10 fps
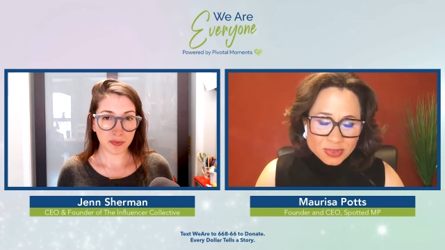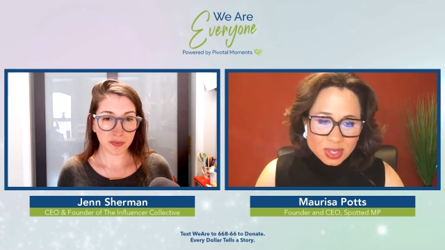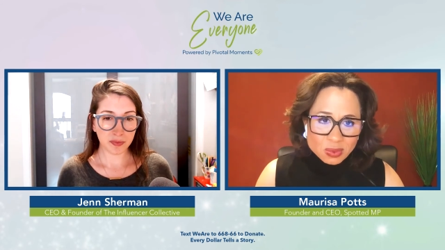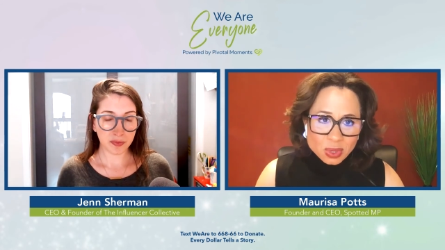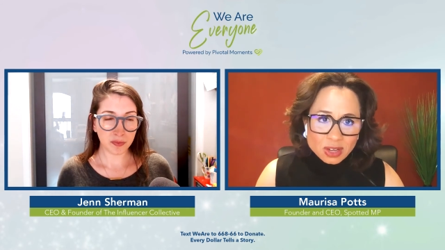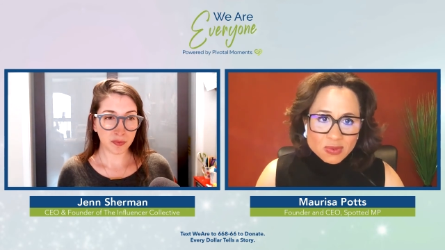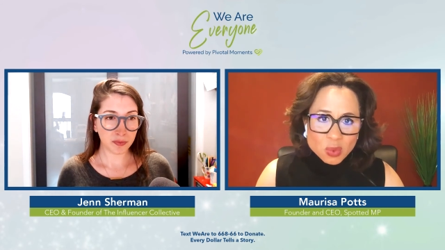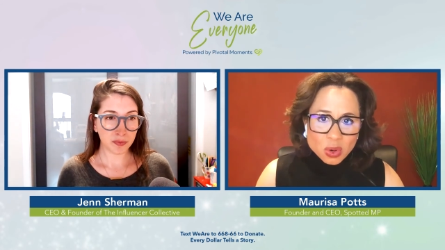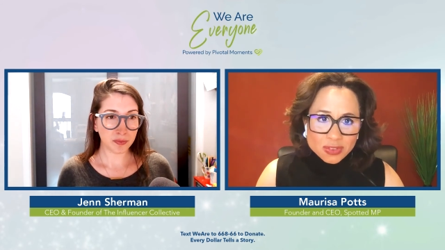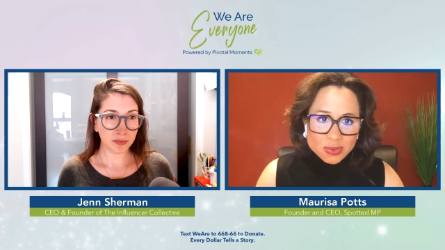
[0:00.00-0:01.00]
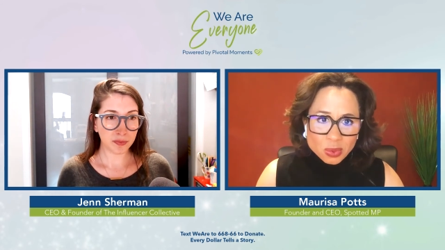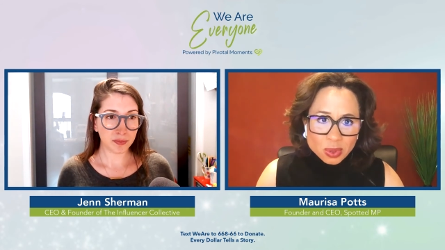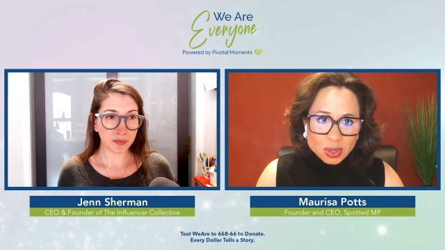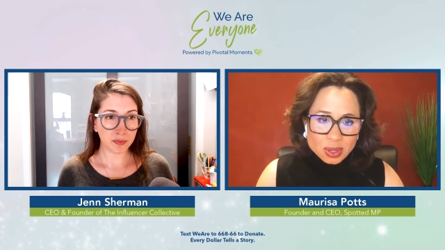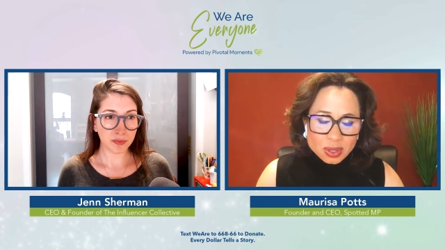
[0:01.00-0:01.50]
Speaker 1: and what I've worked
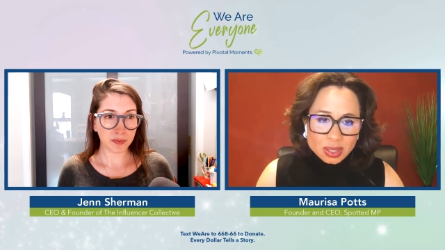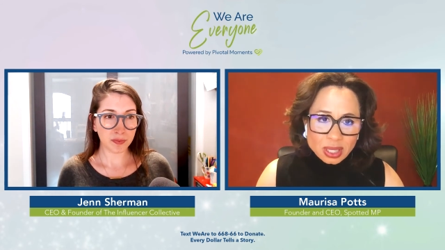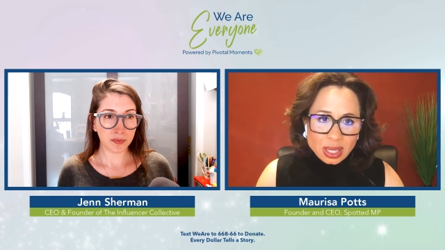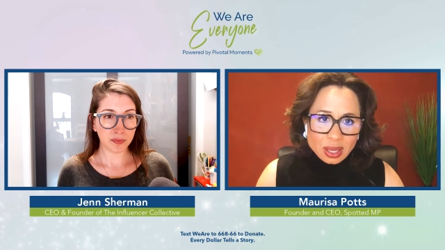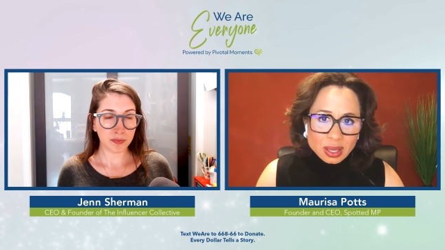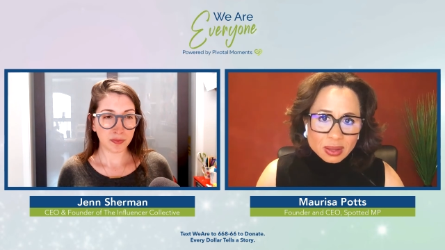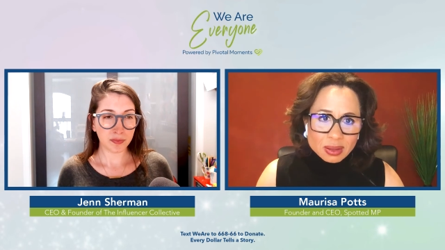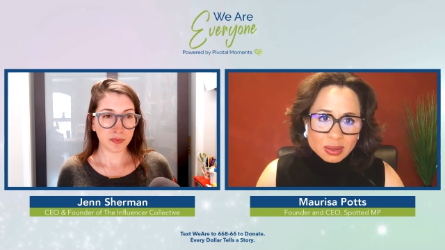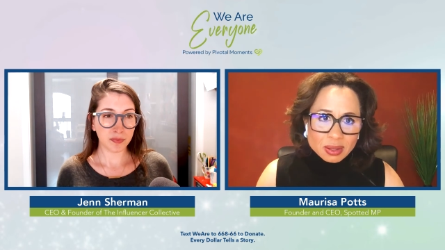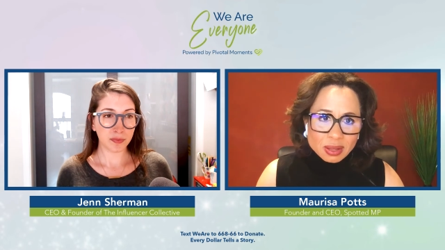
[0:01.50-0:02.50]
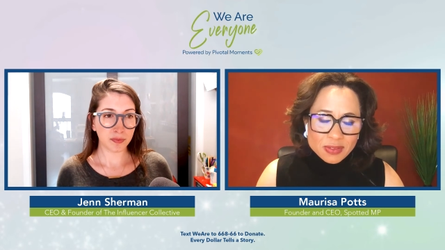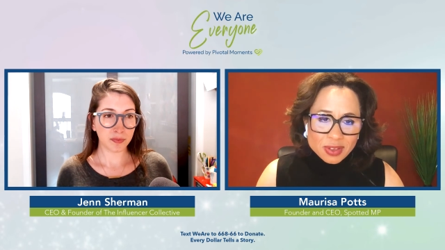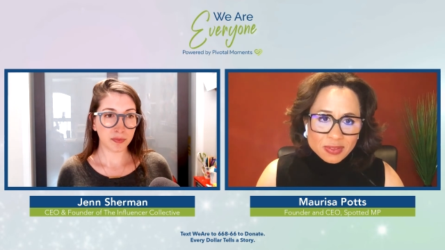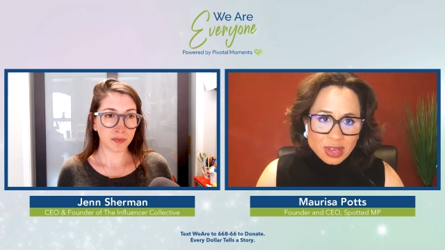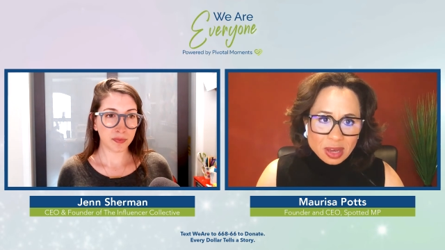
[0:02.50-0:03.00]
for, and the
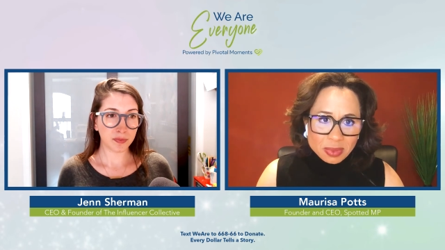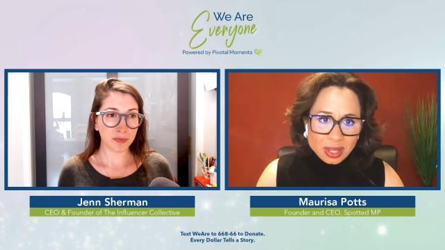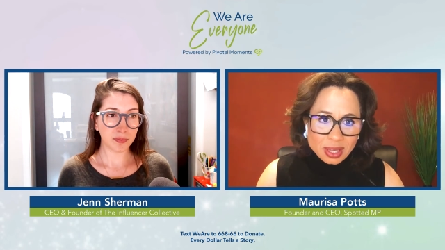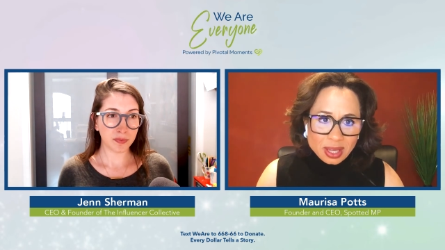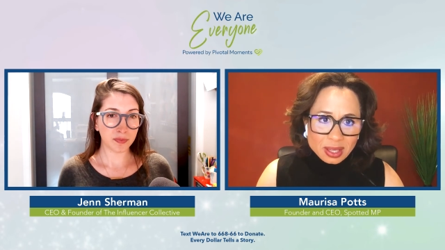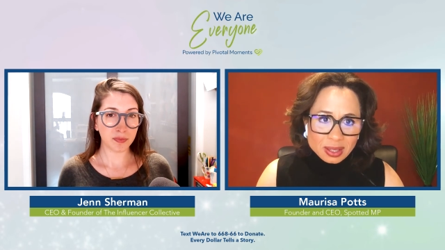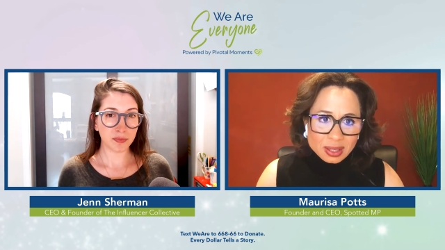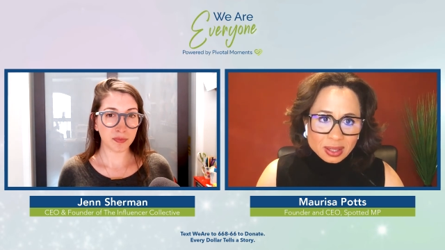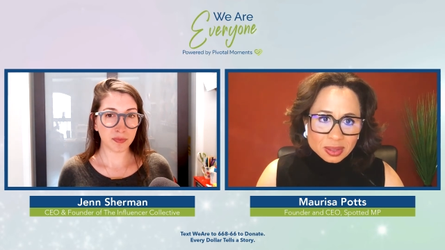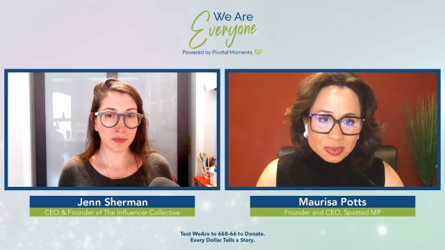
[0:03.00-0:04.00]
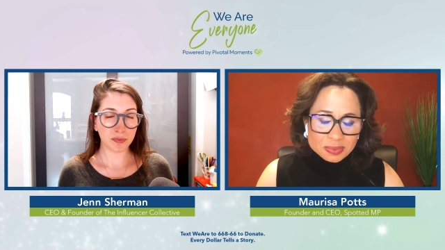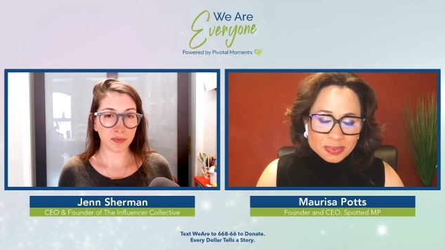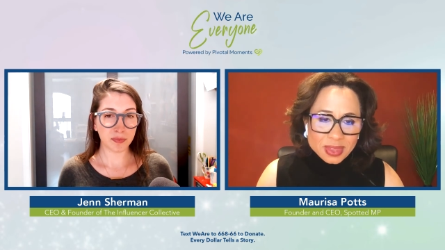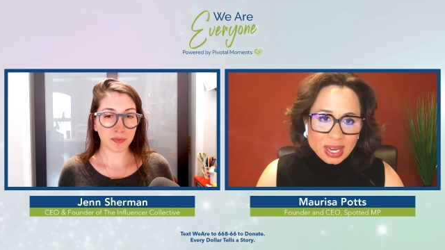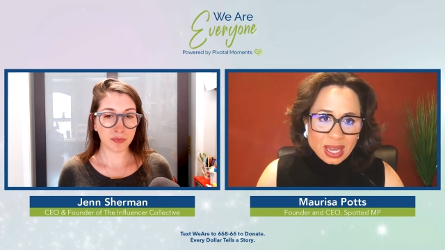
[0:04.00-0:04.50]
loving family um,
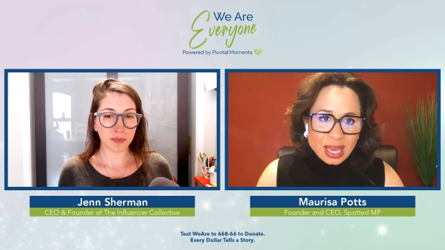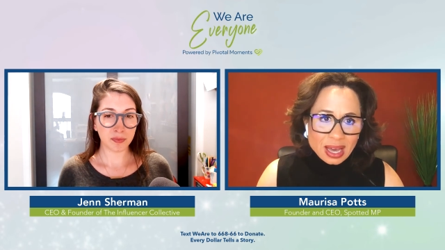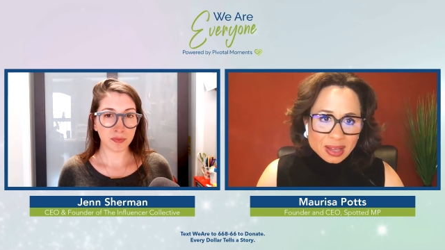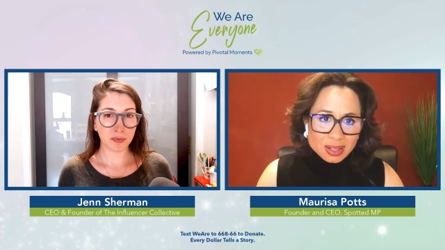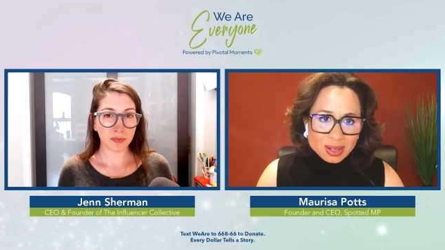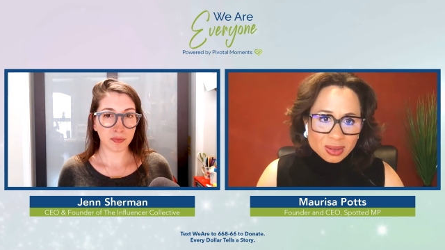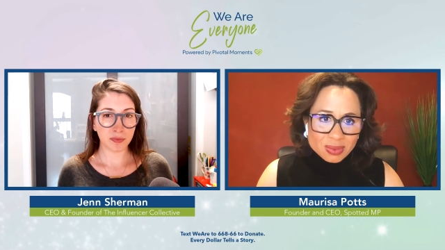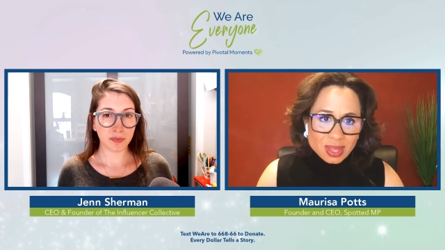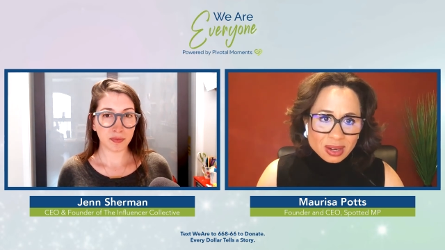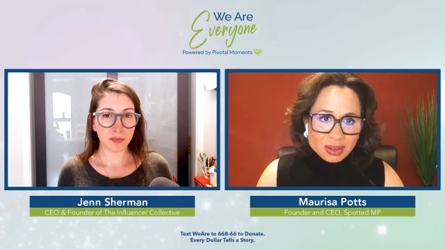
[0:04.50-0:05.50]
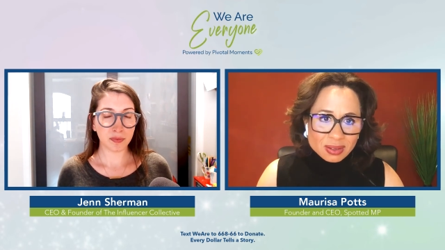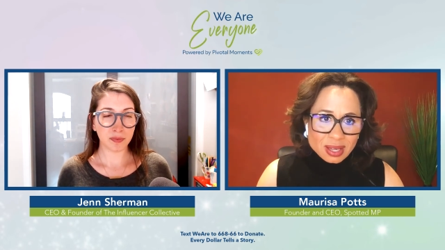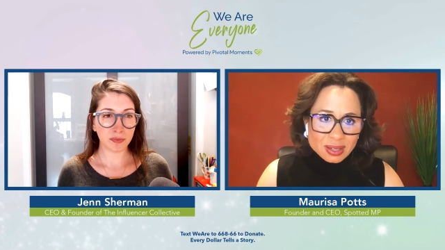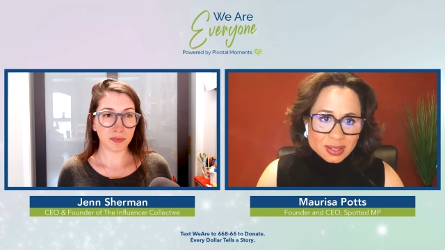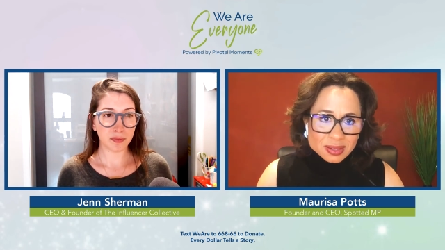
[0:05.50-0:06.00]
that I have, you know, that
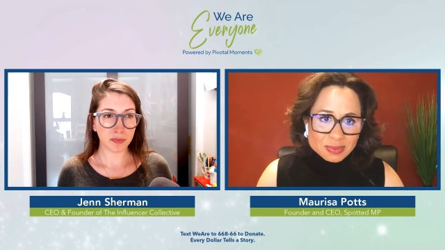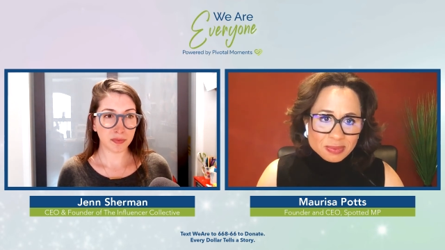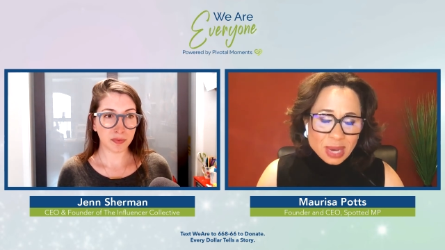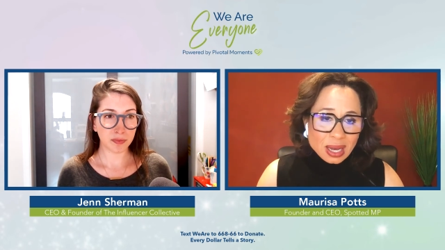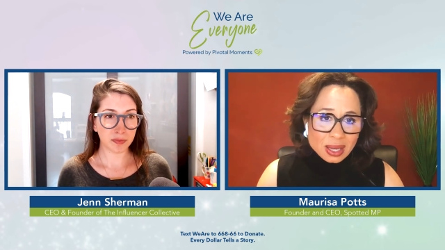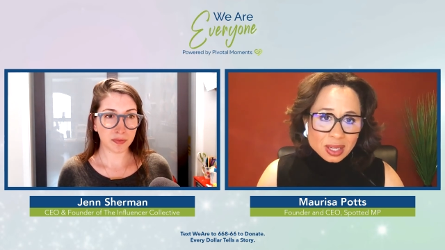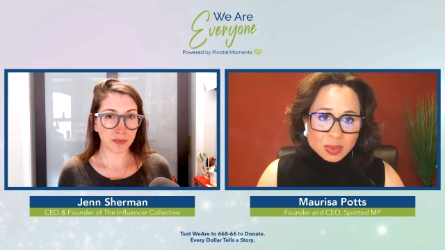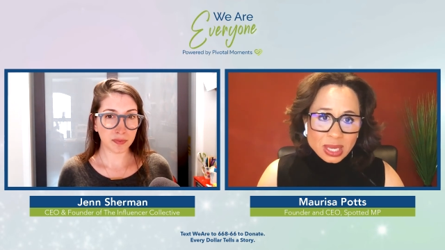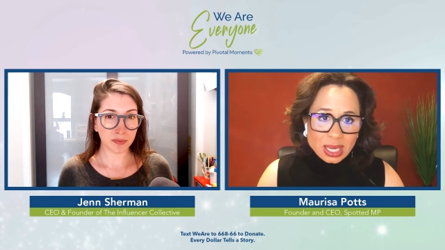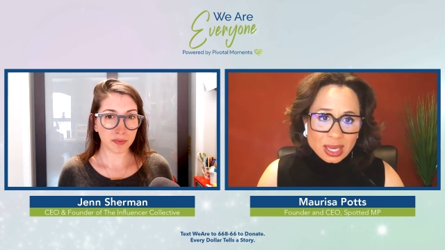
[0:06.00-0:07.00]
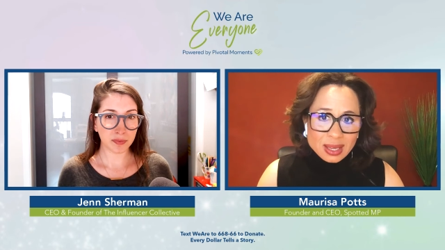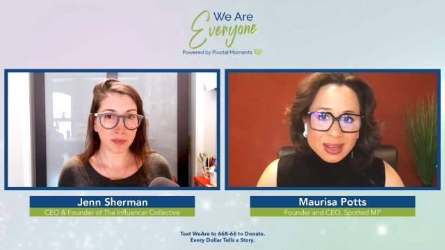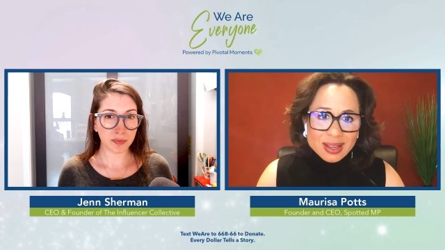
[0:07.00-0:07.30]
that is behind me.